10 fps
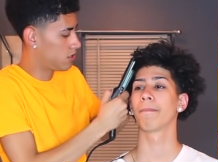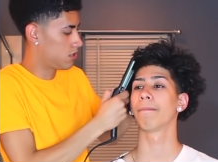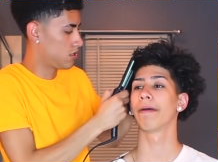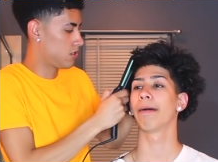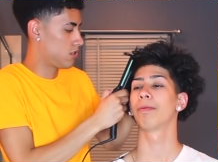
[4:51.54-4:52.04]

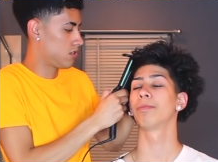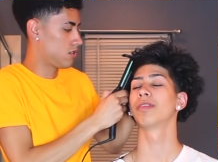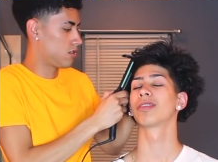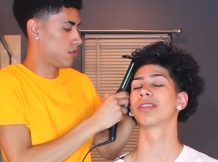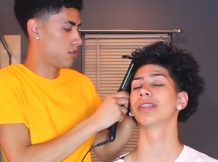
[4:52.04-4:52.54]
Speaker 1: bad
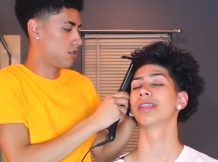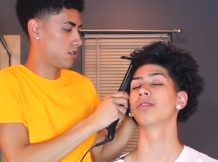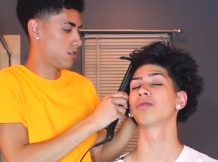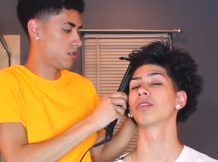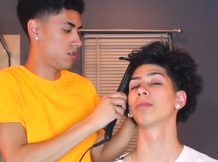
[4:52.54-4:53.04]

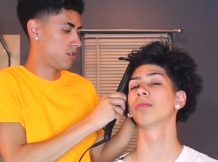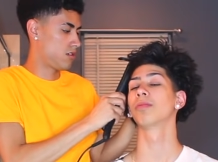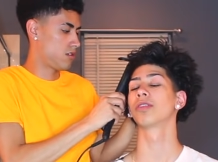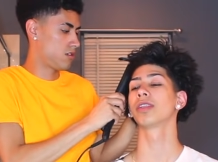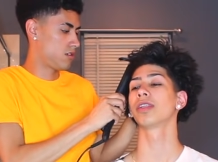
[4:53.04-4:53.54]
publicity equals
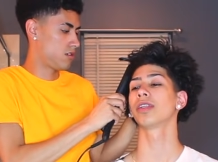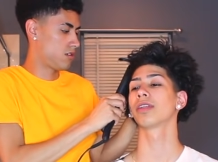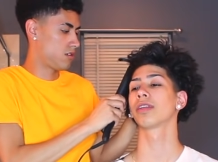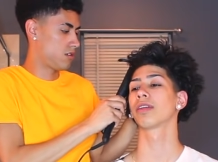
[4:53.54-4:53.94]
good publicity.